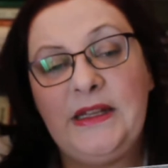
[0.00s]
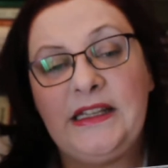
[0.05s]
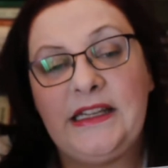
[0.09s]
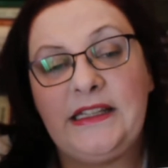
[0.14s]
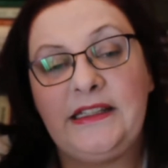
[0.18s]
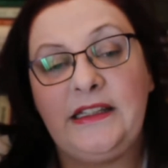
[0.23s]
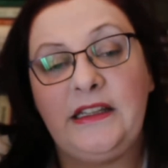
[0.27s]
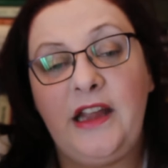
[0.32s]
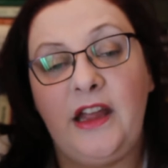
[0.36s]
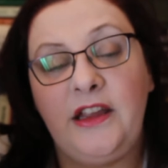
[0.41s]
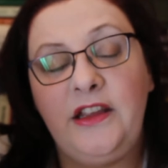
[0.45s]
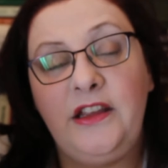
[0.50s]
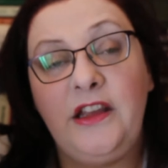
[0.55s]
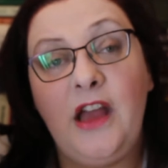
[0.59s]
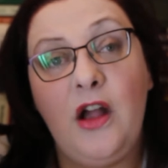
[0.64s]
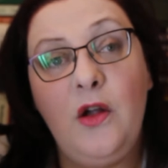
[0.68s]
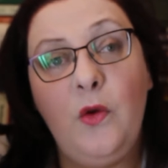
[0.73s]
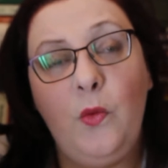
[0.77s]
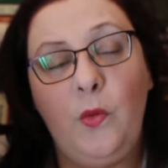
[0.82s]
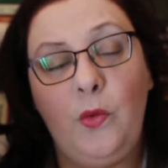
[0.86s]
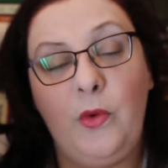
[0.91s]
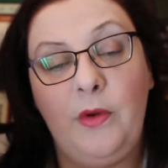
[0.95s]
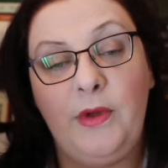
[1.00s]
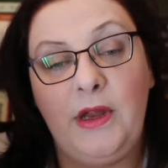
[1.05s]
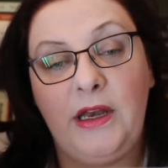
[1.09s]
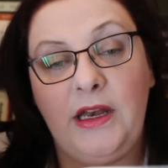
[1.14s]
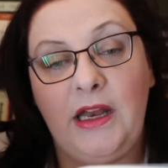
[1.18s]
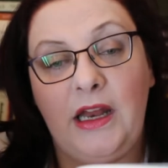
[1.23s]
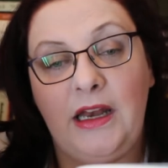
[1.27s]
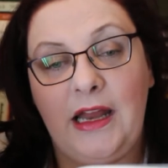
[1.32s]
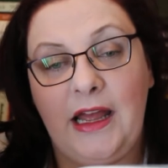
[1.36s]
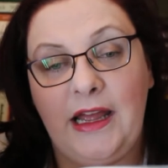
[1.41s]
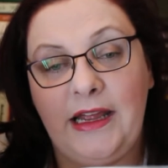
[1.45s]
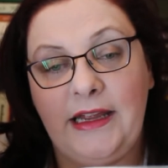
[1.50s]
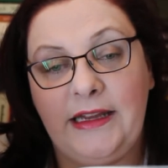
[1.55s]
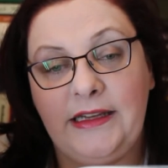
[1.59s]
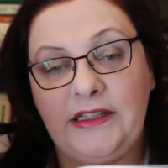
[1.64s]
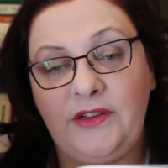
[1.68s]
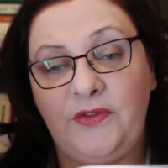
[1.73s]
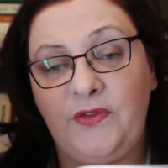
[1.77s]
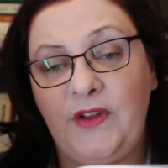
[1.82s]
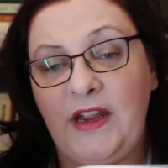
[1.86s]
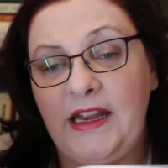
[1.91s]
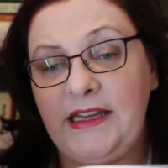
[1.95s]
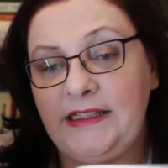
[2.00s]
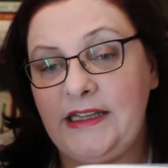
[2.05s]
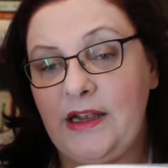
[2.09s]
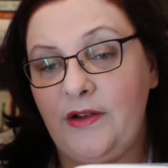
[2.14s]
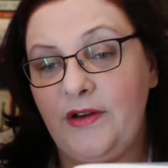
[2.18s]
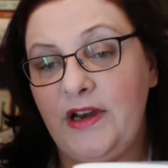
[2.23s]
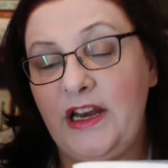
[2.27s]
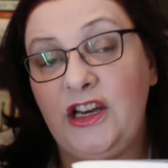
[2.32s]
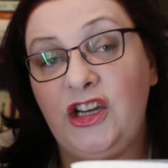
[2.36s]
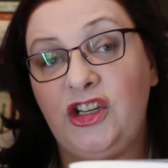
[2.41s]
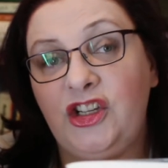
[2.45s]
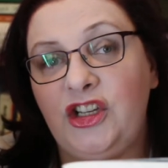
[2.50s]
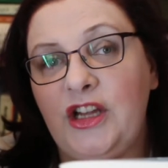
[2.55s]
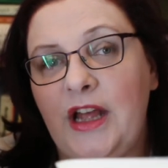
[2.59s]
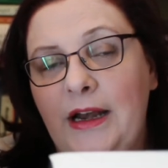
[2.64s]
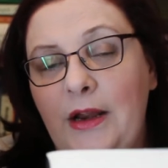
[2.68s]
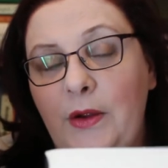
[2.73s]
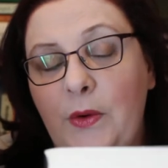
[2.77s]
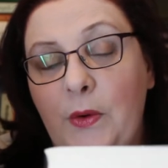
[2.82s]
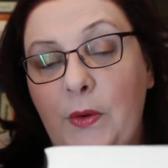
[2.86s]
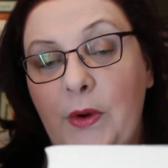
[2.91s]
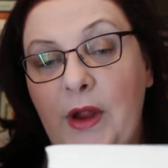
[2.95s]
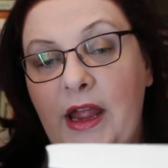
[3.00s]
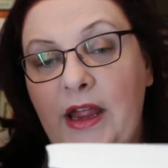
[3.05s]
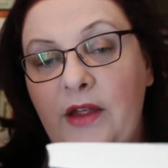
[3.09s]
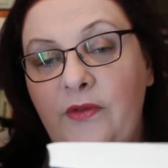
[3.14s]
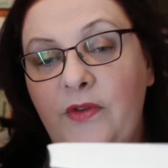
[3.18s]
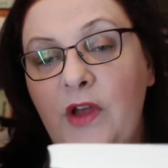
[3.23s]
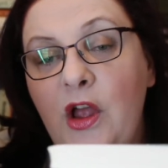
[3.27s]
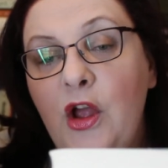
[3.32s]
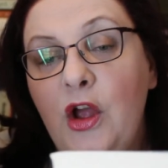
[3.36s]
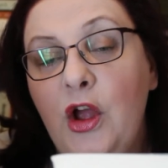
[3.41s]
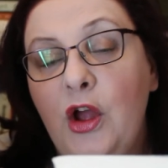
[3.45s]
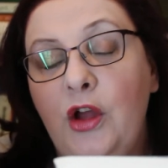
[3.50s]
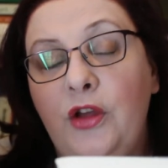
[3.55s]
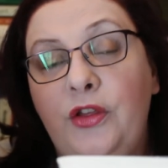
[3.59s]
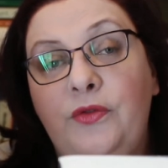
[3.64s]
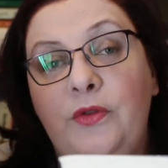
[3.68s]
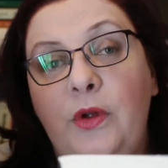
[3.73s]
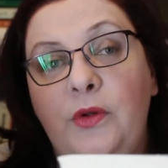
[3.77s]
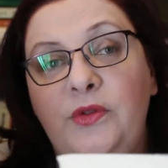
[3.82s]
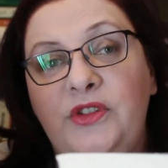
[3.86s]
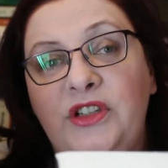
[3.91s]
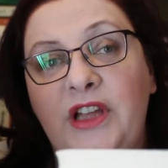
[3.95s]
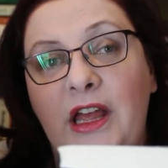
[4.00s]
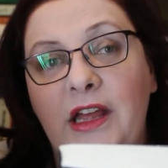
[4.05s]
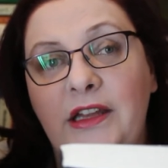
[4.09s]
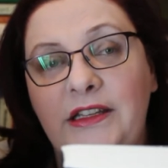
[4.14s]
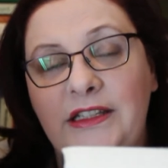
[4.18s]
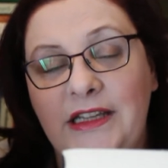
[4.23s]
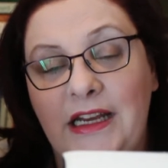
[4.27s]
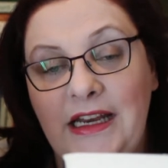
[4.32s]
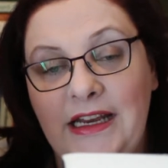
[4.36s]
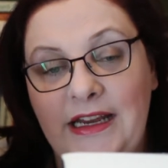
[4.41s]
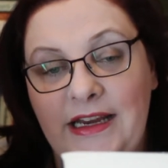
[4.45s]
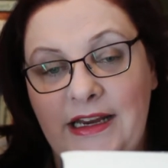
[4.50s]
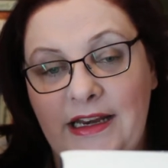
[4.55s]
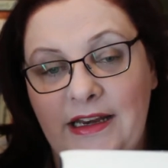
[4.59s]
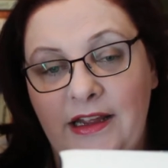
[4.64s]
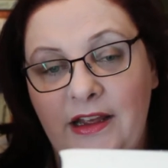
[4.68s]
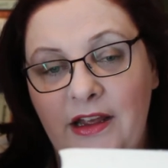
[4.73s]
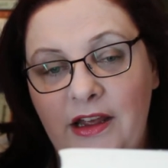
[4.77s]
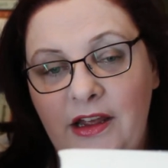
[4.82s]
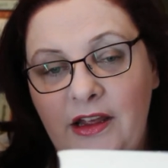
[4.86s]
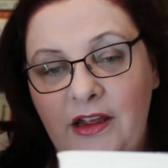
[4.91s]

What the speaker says: says, a young woman lies face down in a shallow grave, her throat cut clean.